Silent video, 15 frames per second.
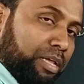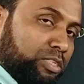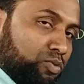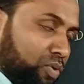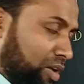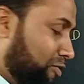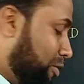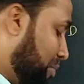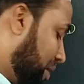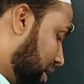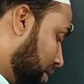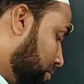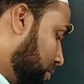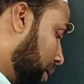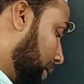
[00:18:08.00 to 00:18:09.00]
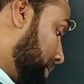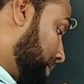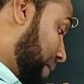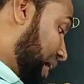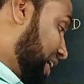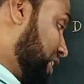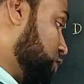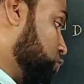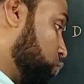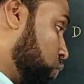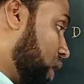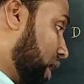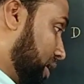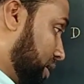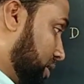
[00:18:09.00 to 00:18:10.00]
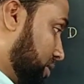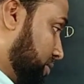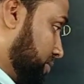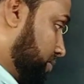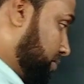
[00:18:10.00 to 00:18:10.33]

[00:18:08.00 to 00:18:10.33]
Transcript: plus 1 will become minus 1.